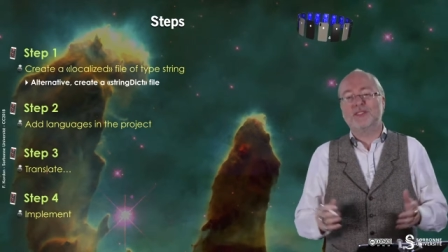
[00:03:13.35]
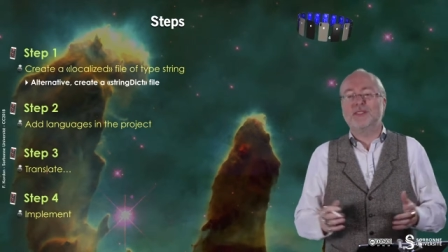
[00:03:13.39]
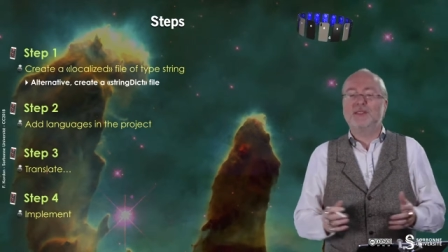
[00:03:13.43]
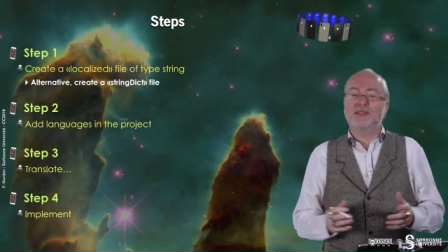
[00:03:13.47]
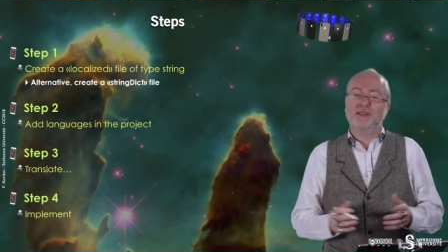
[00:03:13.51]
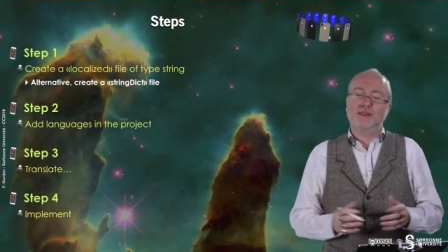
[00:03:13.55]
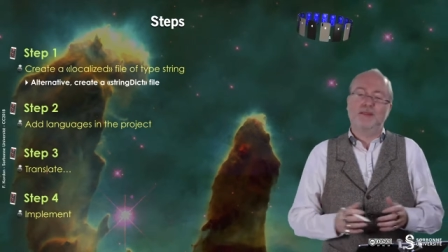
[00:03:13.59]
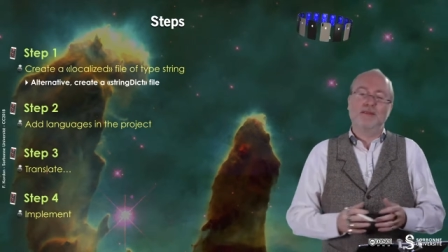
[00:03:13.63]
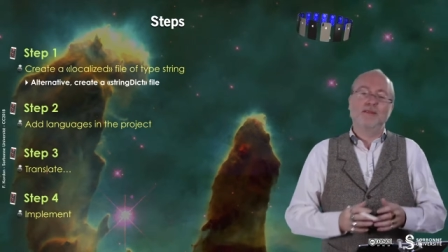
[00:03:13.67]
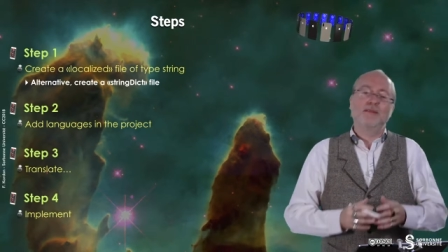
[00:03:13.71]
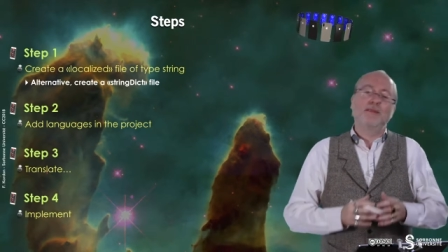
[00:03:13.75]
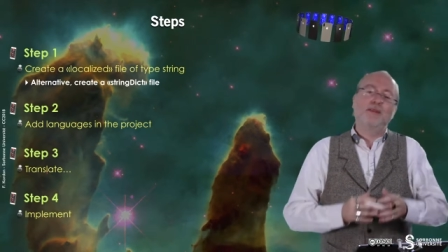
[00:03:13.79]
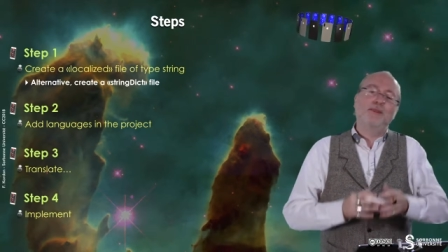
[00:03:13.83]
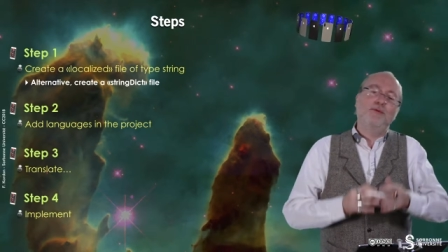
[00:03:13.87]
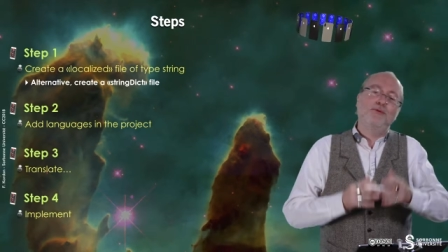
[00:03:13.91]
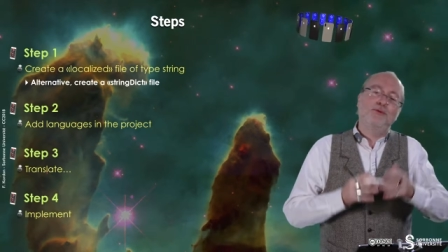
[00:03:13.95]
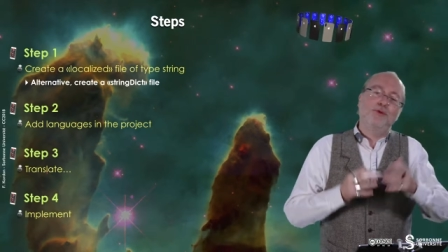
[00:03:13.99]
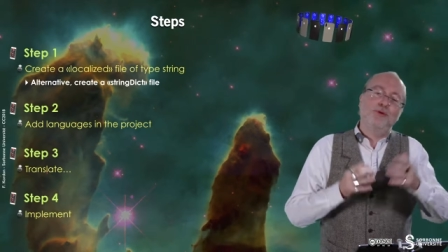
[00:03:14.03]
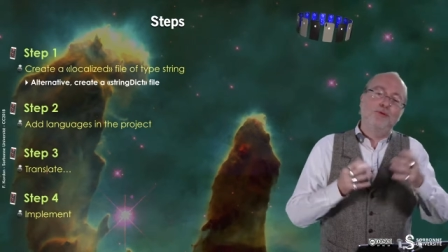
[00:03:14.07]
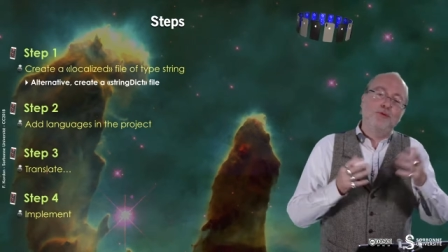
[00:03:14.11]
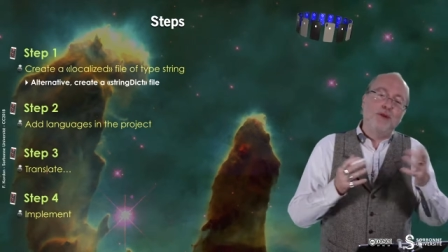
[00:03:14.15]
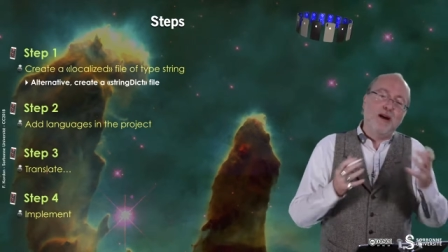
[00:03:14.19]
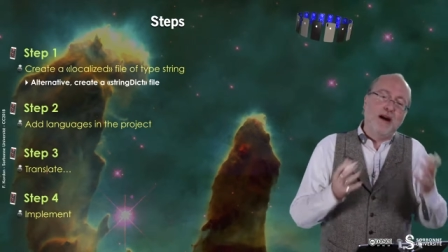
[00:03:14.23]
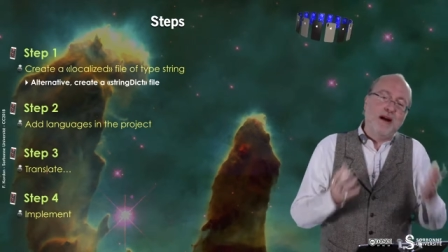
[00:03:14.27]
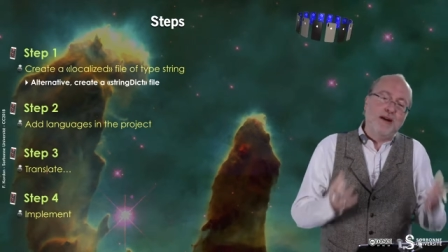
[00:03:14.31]
is
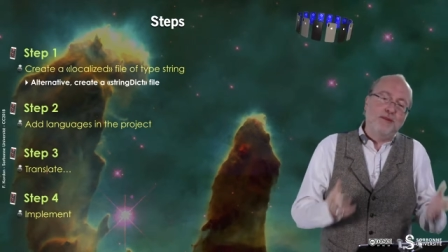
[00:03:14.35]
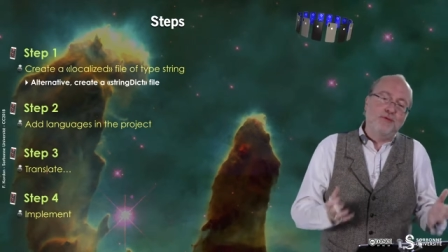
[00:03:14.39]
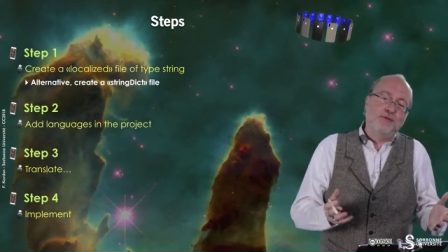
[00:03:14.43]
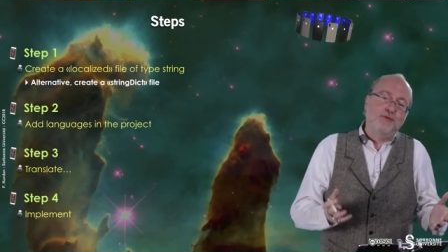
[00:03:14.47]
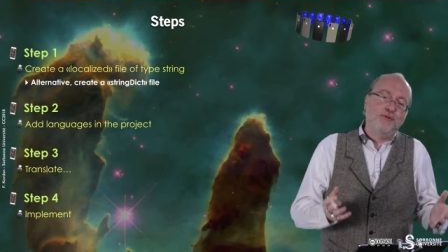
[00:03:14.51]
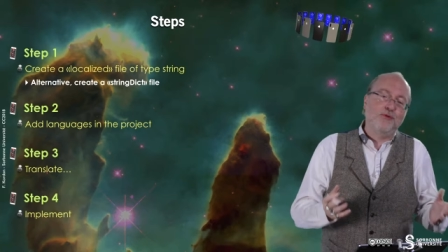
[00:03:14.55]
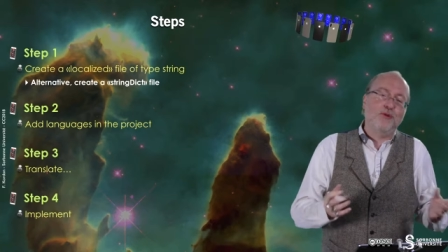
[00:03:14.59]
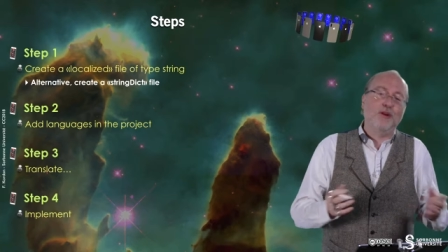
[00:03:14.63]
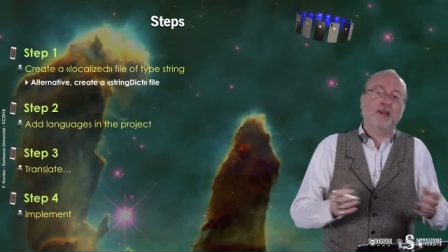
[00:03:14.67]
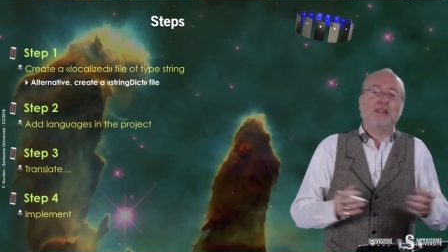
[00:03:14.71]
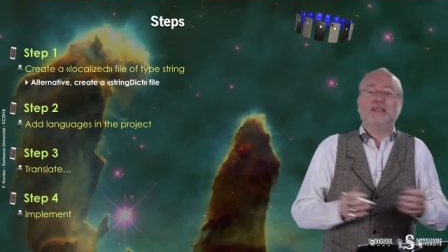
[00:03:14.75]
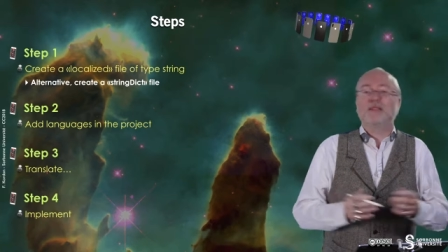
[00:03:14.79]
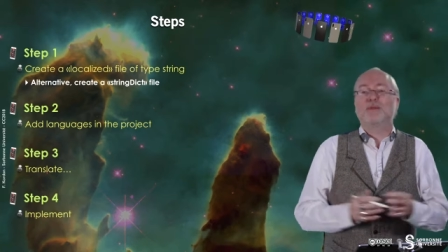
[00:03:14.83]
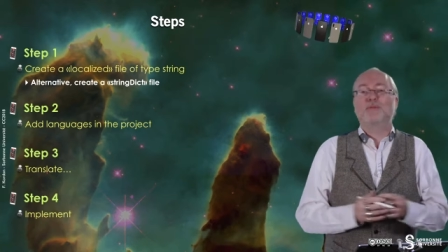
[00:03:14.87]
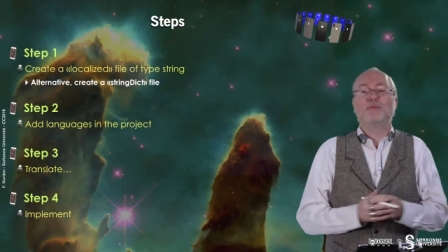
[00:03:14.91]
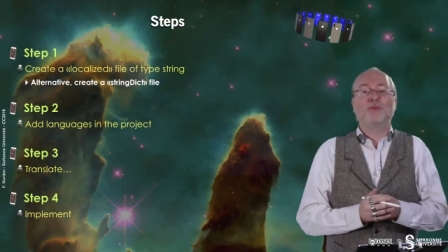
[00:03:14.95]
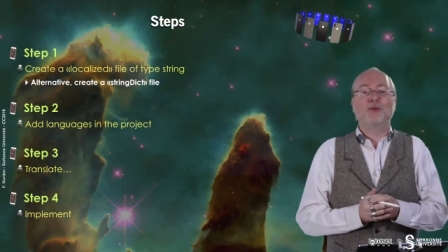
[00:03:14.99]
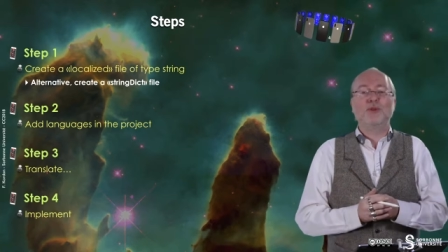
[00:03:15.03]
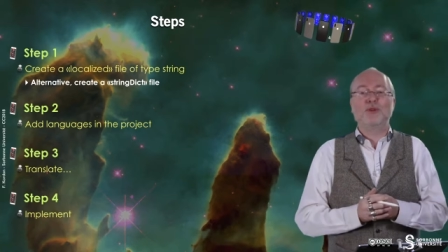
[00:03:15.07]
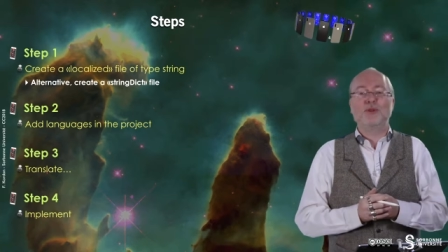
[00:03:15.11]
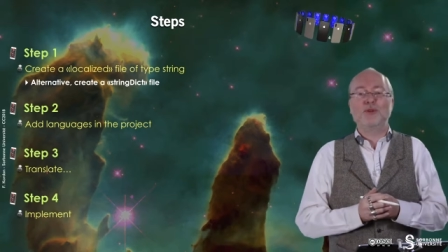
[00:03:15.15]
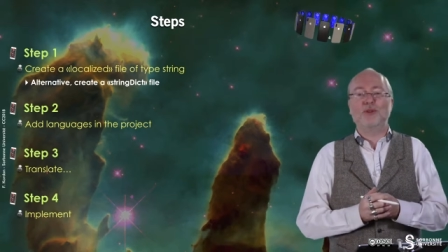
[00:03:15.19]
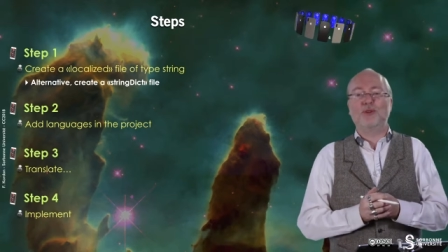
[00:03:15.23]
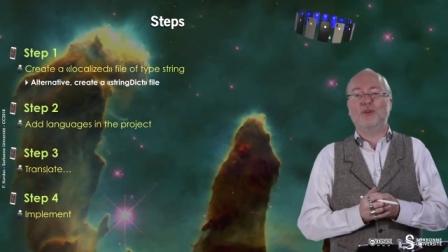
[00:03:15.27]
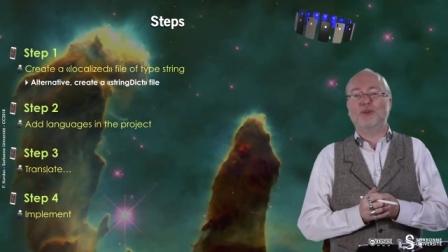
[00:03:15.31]
if you have, for
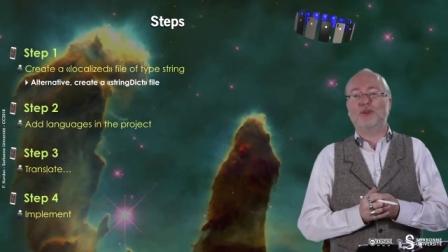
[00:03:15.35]
example,